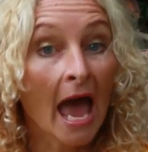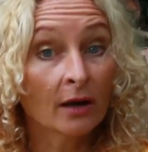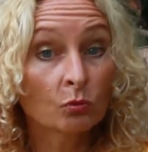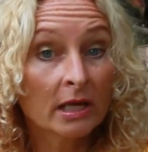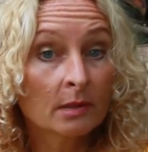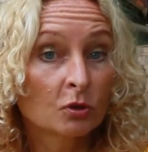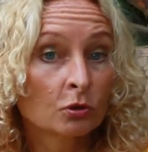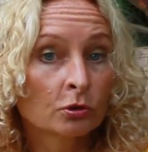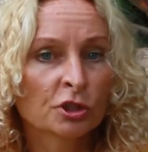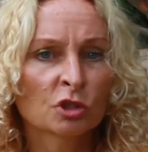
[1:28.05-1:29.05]
Ann
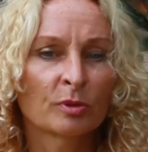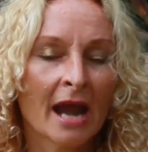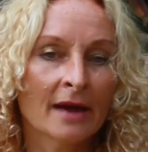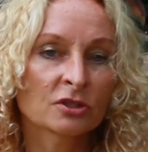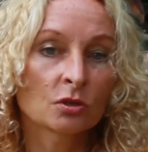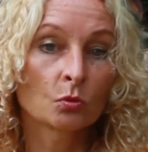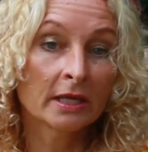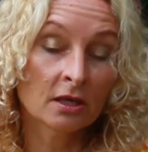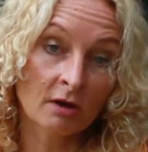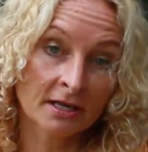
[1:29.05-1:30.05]
Wigmore sprouts and
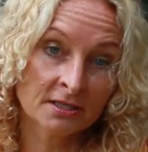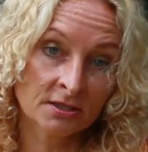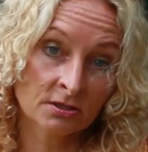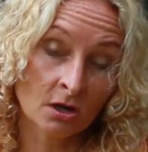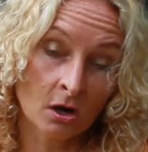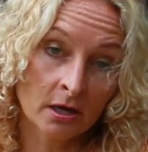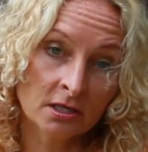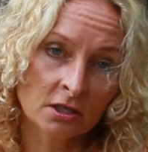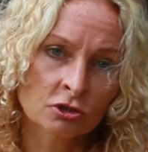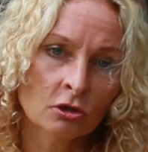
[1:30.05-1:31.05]
wheatgrass
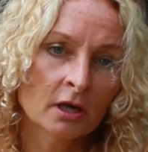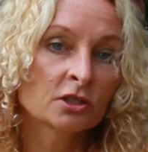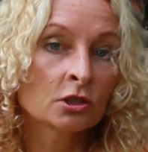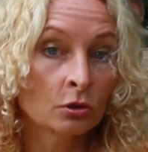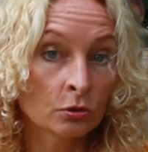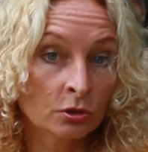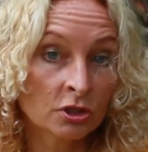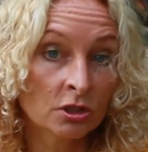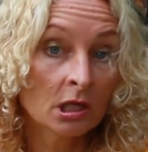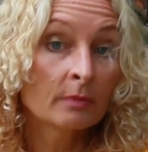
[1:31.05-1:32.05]
diet. I tried
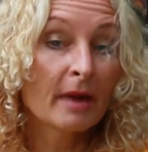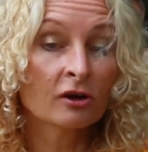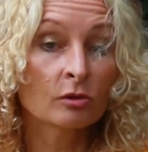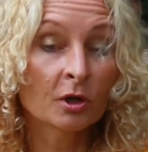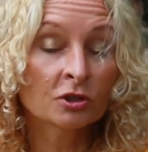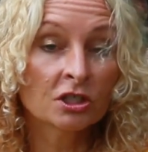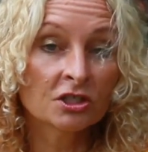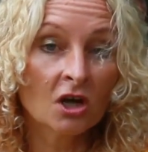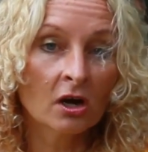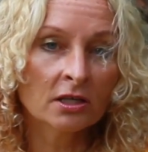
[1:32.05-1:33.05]
cooked macrobiotic
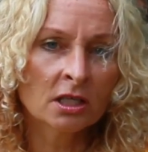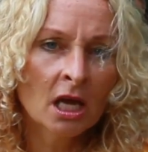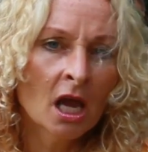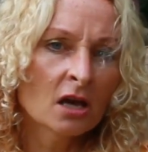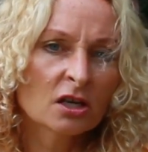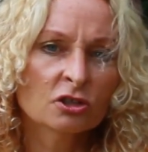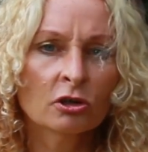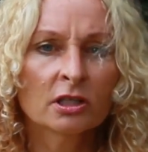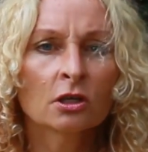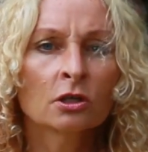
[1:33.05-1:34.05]
diet. And I
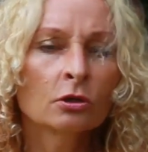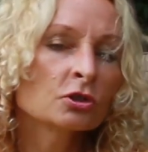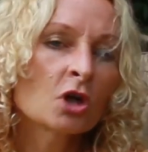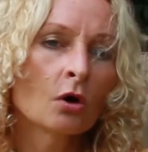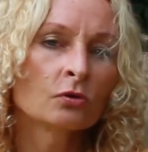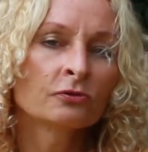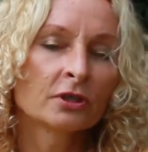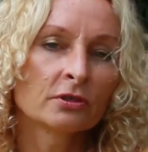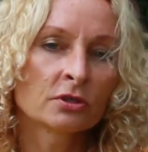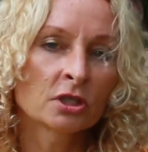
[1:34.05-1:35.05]
tried a cooked whole
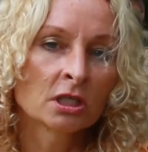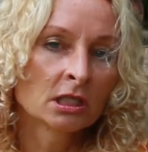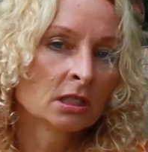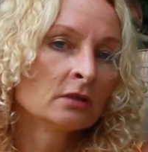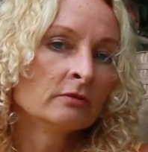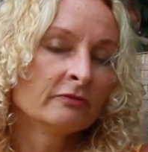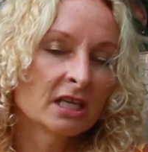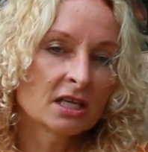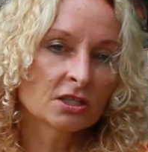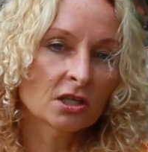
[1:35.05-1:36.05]
food
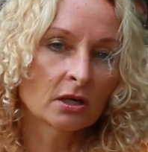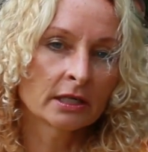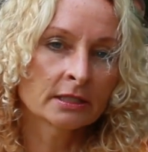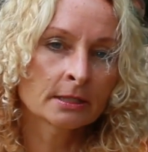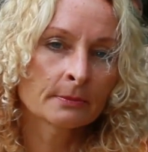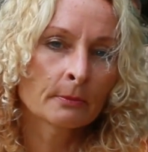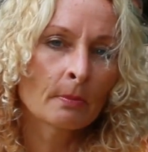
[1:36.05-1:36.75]
vegan diet.